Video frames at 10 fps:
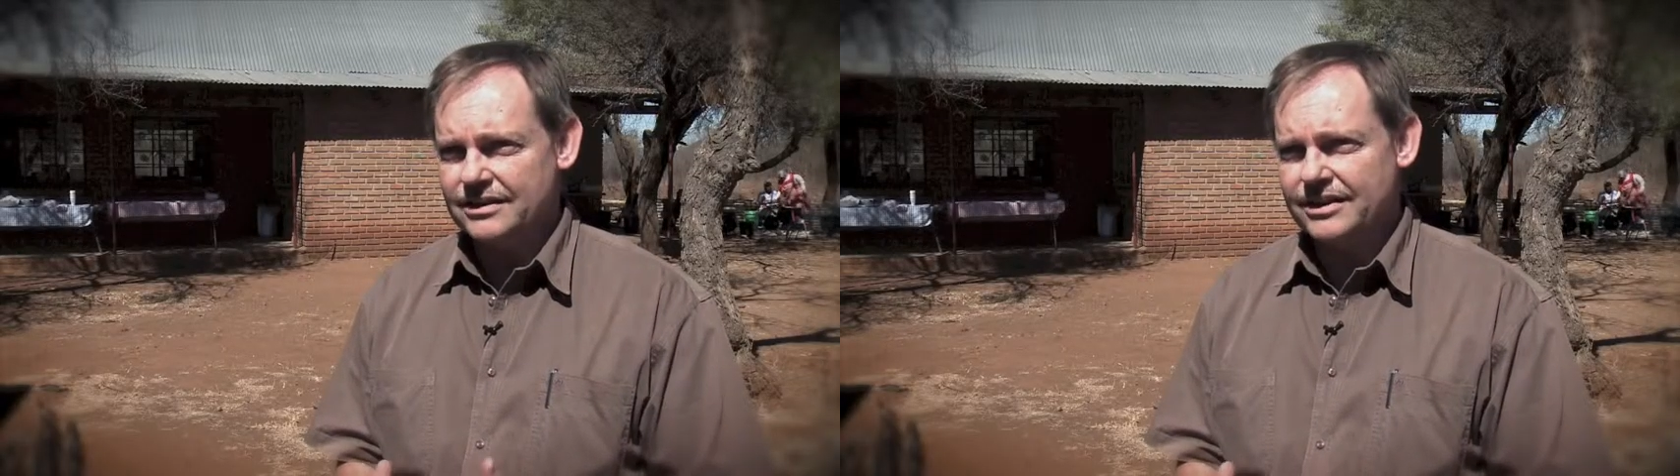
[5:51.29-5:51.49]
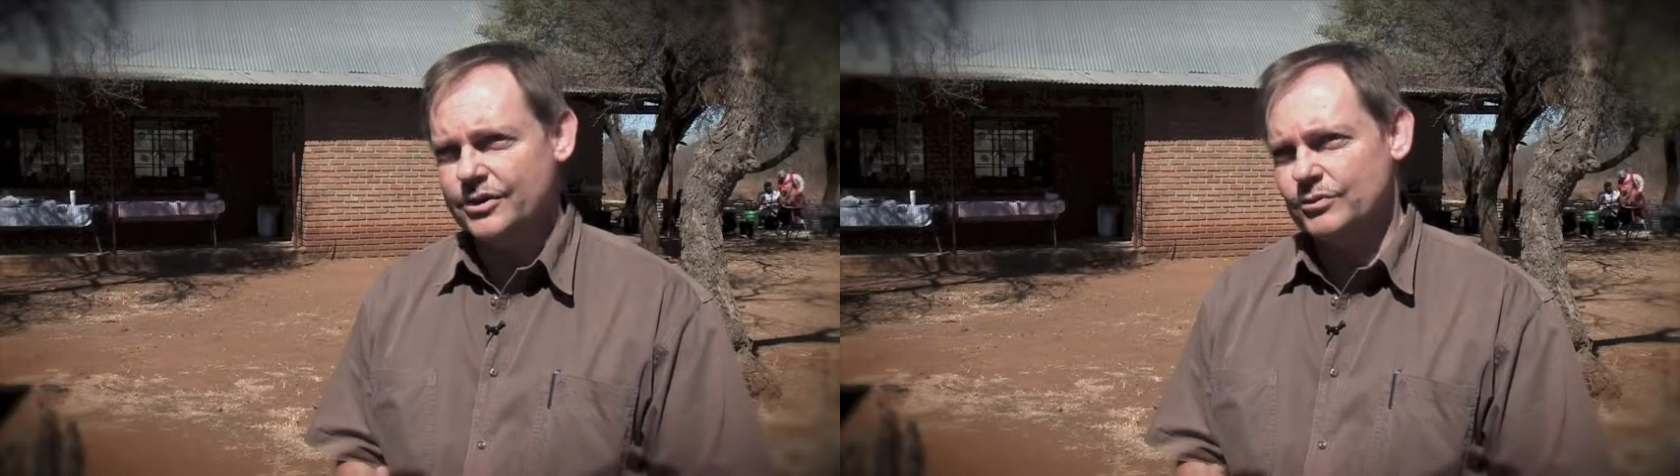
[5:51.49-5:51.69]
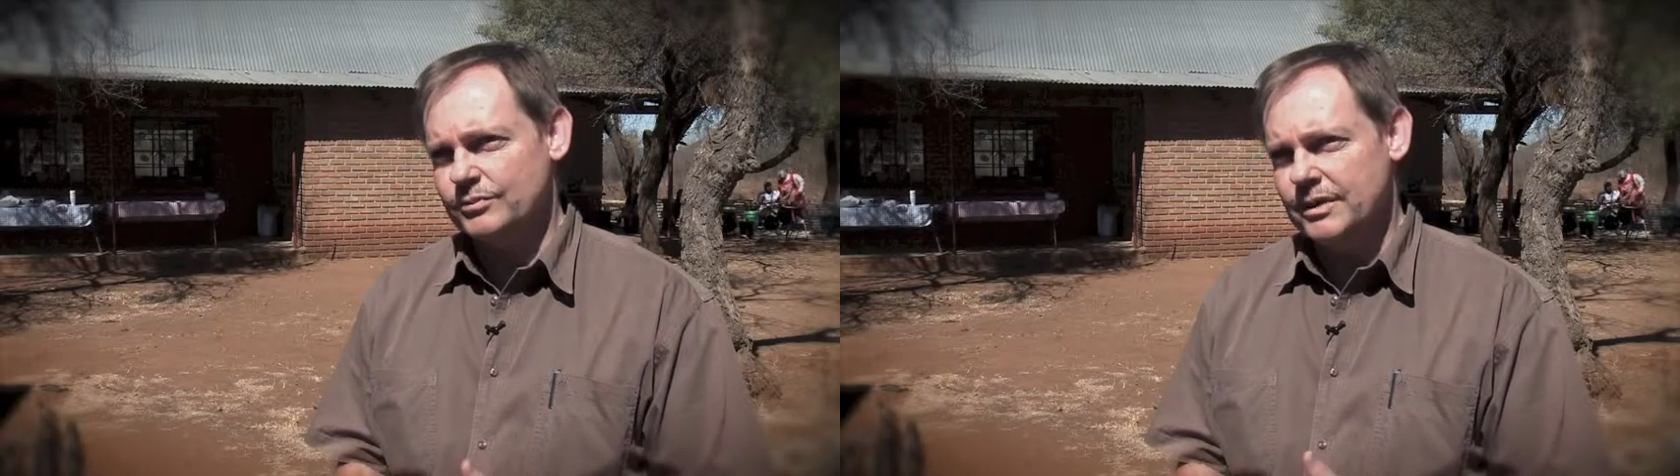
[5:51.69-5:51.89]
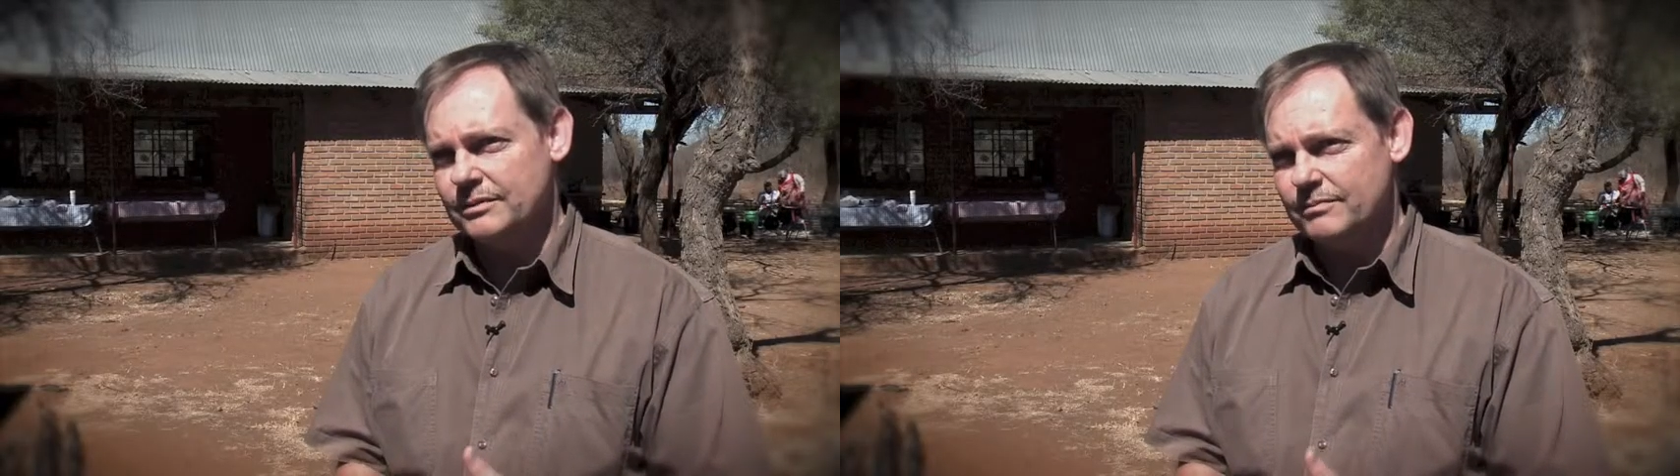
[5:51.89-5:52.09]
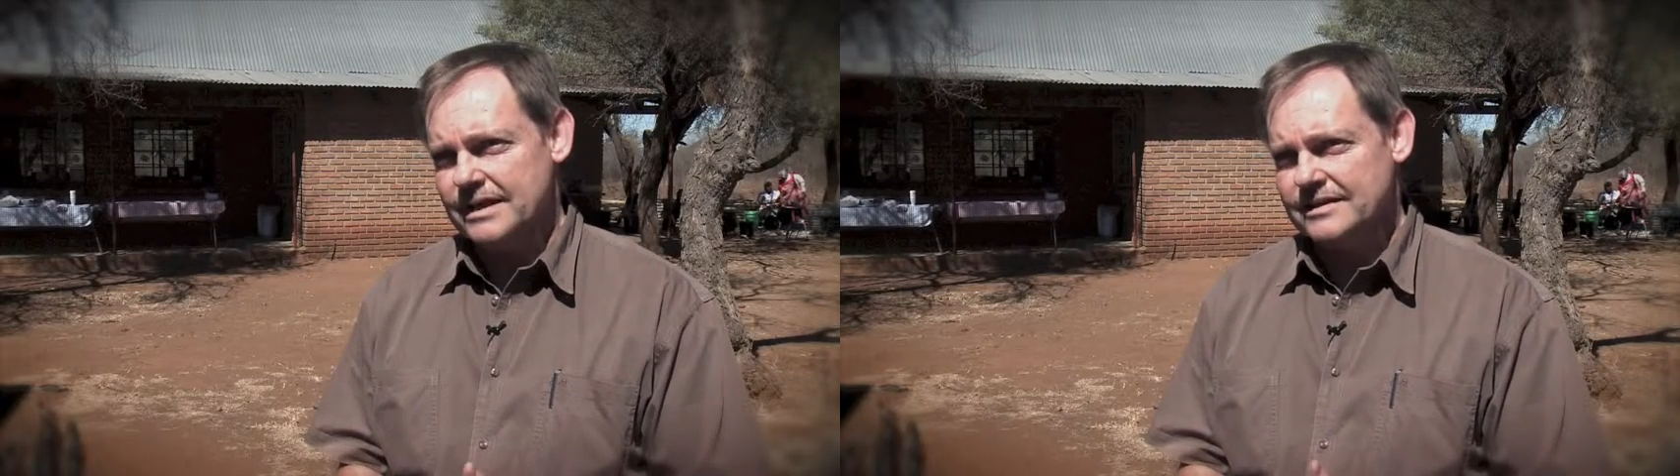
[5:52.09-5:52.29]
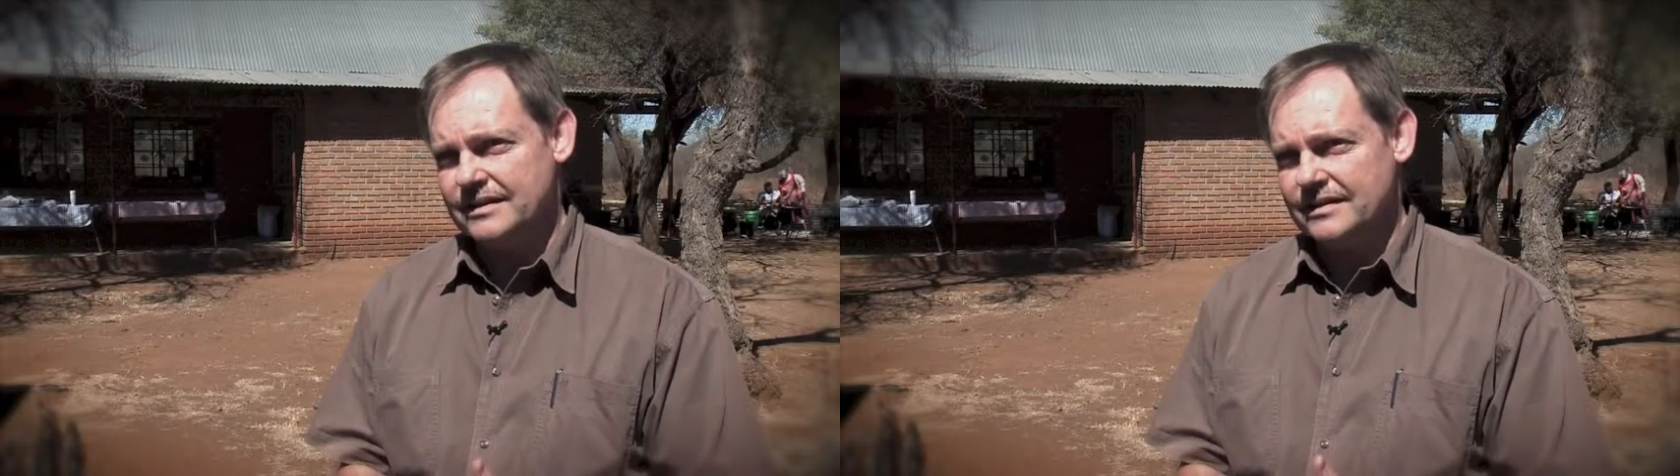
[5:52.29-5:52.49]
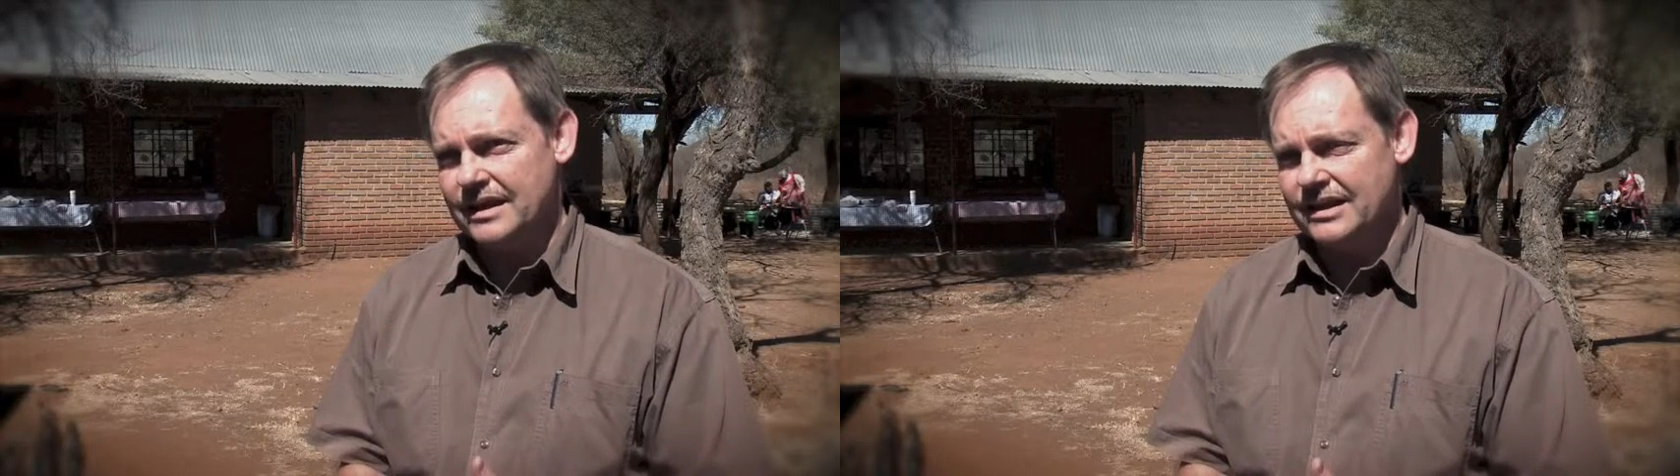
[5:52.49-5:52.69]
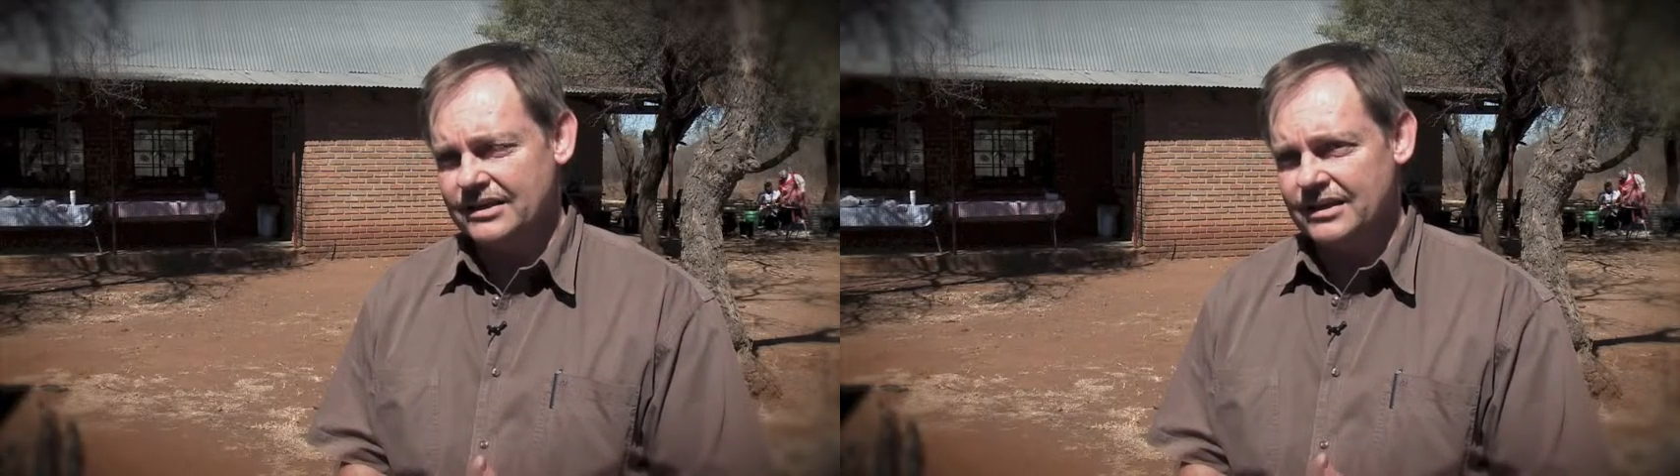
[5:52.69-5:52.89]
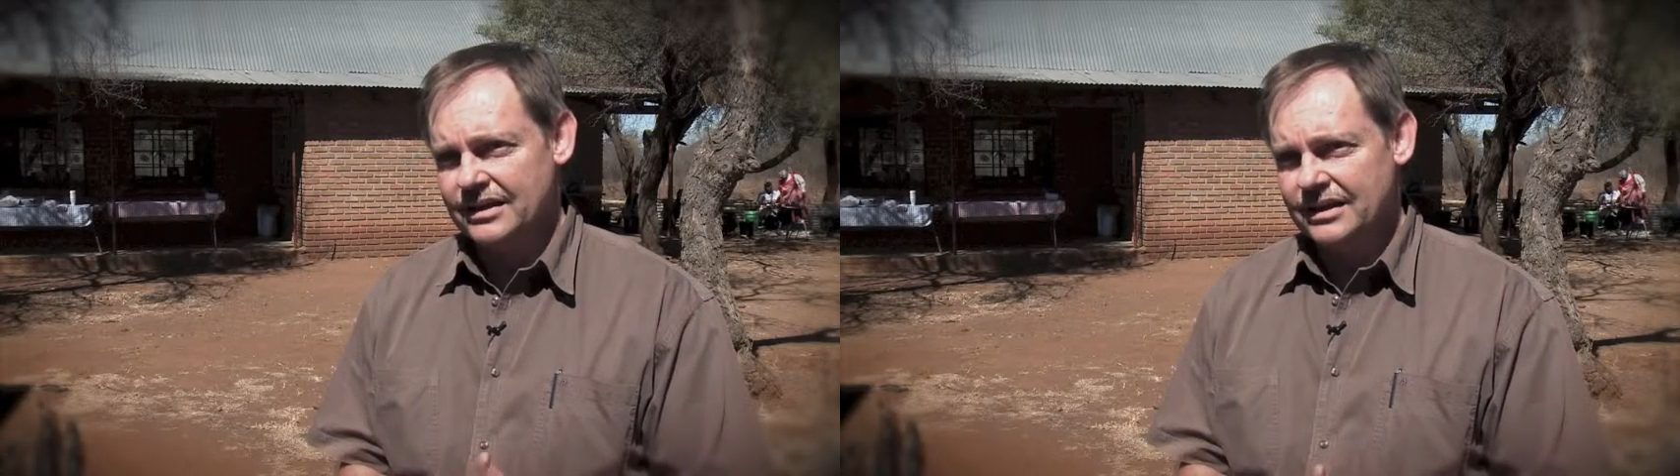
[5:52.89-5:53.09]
clearing would be the best in the end